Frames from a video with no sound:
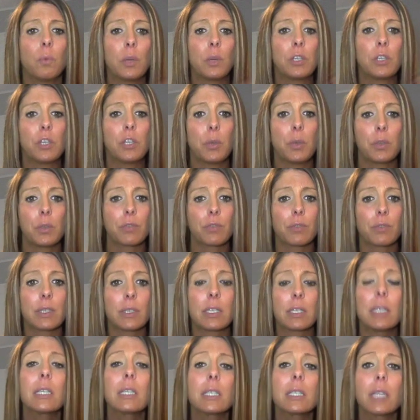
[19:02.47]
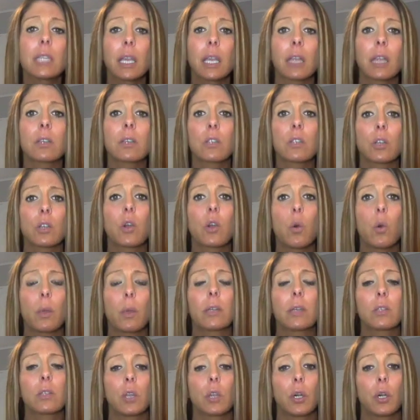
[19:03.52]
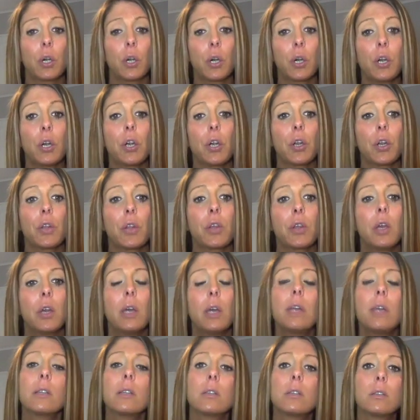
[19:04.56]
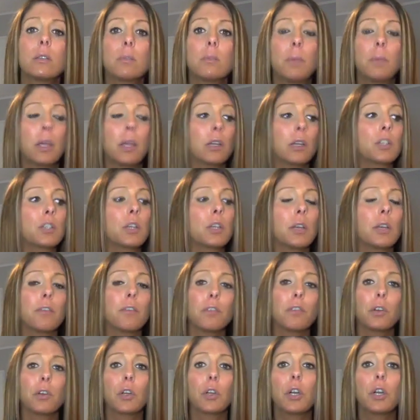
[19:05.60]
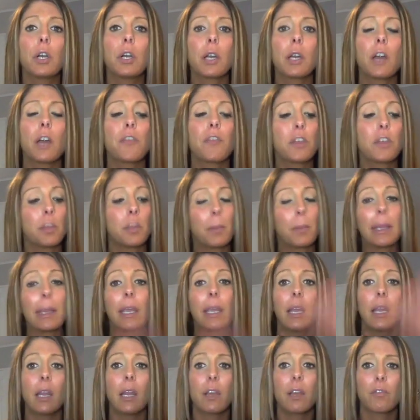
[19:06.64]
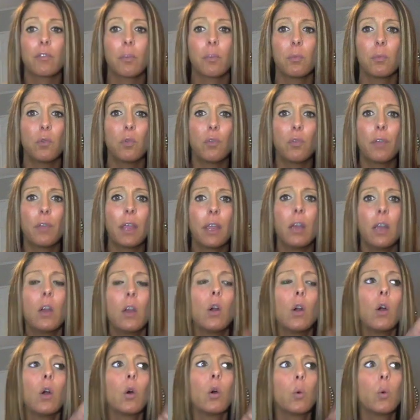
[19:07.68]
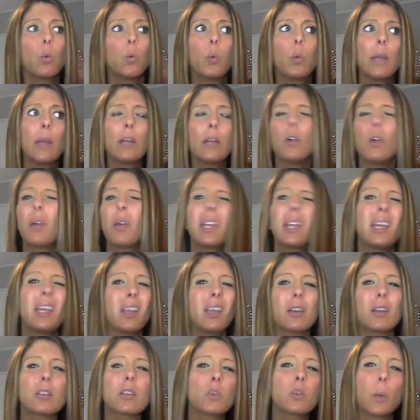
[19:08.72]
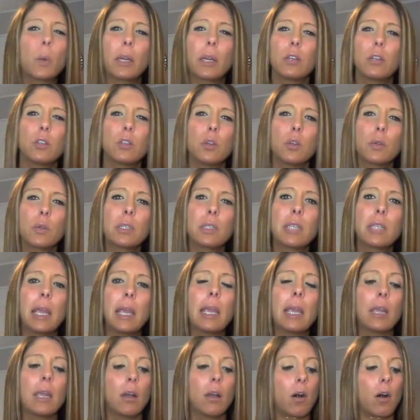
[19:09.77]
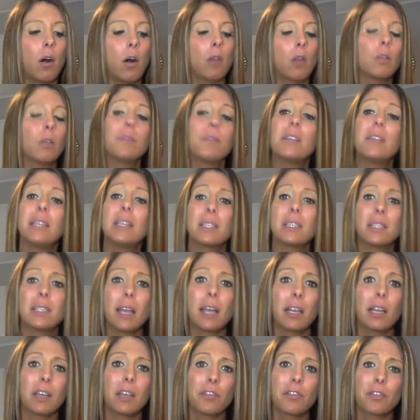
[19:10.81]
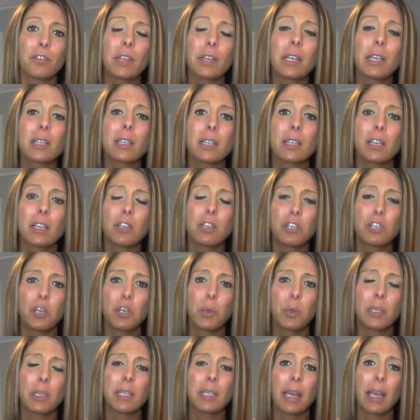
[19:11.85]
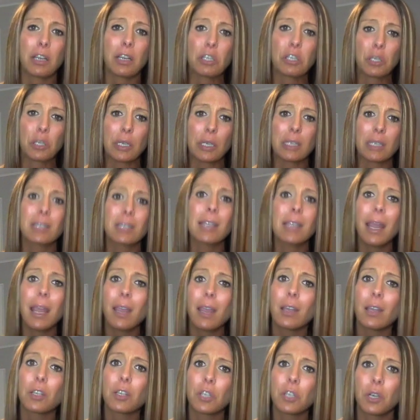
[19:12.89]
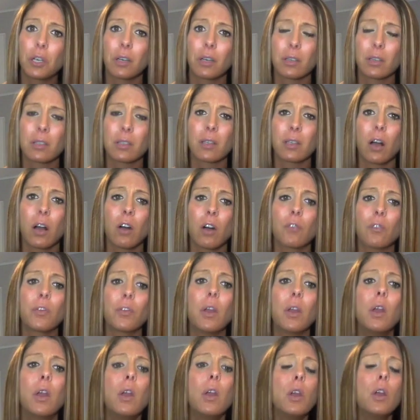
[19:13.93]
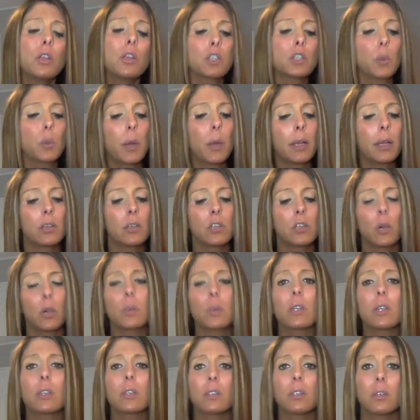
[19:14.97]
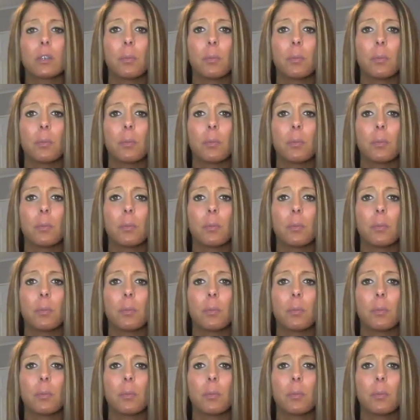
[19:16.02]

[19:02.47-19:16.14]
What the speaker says: she was resisting to going to Earth because she didn't feel good enough. In the beginning of the movie, we don't hear 22 say all of these negative things that she was actually saying to herself. So it shows us